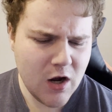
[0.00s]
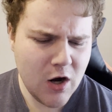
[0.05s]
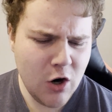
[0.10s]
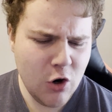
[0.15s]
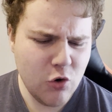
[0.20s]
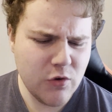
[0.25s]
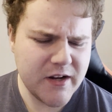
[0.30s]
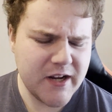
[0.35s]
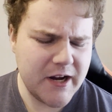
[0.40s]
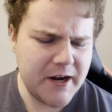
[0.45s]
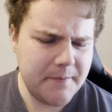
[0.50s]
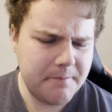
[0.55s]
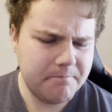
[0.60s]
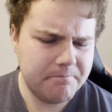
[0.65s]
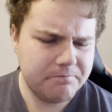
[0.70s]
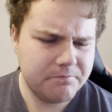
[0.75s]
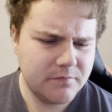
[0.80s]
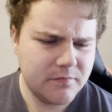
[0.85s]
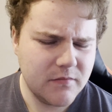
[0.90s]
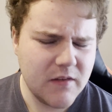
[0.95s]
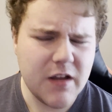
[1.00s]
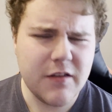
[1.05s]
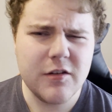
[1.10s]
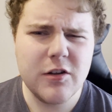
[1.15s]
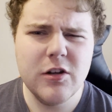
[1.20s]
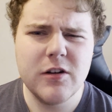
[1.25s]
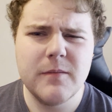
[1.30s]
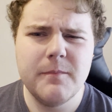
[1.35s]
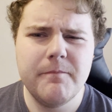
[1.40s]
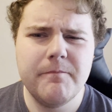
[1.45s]
Oh yeah, that's
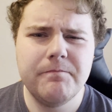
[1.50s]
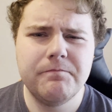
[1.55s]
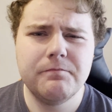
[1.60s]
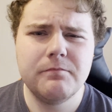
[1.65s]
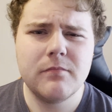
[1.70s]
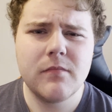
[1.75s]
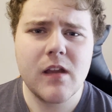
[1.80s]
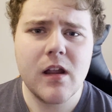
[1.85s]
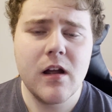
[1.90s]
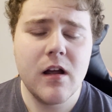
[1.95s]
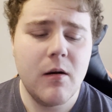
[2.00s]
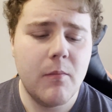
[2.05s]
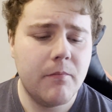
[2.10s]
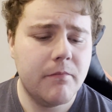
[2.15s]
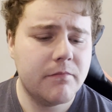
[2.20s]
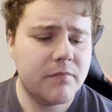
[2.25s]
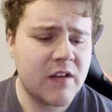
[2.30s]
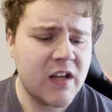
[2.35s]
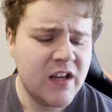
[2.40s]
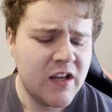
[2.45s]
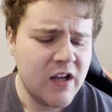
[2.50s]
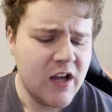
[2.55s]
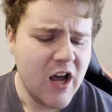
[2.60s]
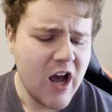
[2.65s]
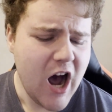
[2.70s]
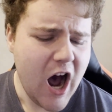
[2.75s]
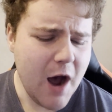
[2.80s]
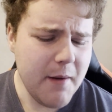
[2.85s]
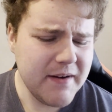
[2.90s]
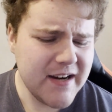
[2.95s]
good.
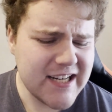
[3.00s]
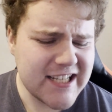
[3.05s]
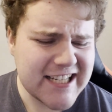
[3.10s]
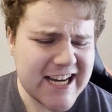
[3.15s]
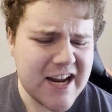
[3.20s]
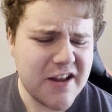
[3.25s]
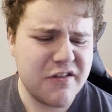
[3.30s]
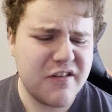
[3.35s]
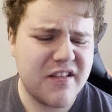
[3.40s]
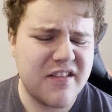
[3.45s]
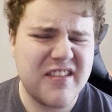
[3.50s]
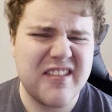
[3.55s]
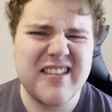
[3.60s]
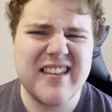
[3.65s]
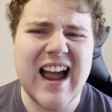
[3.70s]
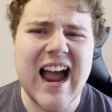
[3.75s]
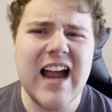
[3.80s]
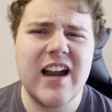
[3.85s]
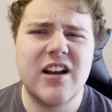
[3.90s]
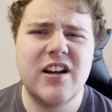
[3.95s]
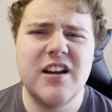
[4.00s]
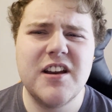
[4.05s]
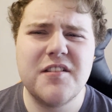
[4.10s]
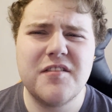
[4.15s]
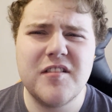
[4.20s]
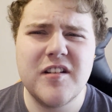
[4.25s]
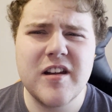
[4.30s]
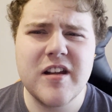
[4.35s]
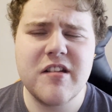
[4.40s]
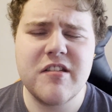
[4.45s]
I mean, it tastes exactly
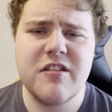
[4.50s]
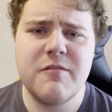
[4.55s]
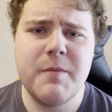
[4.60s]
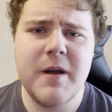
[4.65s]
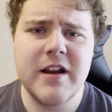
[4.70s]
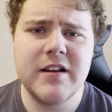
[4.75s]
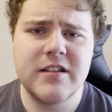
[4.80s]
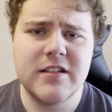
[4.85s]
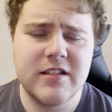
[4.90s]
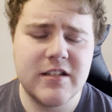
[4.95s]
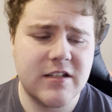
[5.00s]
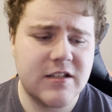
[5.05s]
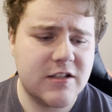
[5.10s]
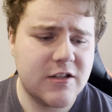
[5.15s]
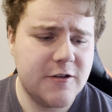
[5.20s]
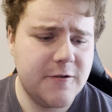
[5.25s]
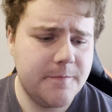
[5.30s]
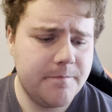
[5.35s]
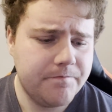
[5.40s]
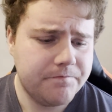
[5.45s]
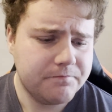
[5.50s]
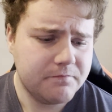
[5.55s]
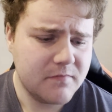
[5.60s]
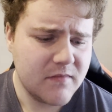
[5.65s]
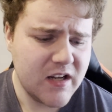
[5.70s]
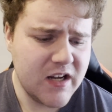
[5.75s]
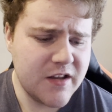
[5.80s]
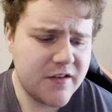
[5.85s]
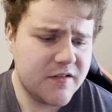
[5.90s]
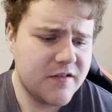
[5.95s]
as I expected it to.
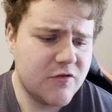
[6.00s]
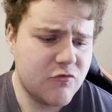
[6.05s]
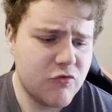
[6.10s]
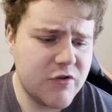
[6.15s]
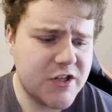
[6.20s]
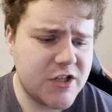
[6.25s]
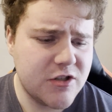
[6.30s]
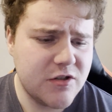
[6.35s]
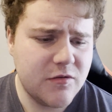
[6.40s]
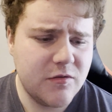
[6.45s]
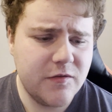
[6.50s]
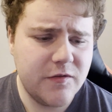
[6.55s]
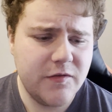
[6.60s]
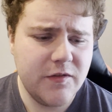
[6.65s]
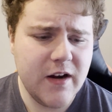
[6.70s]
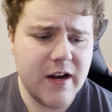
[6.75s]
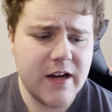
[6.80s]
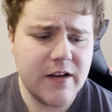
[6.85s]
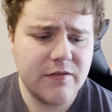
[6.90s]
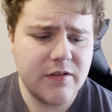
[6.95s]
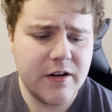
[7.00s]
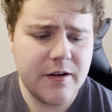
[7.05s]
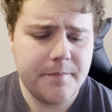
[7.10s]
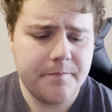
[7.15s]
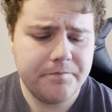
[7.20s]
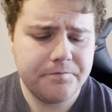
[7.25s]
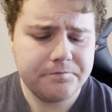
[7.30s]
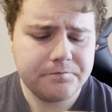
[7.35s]
It's an original flavour.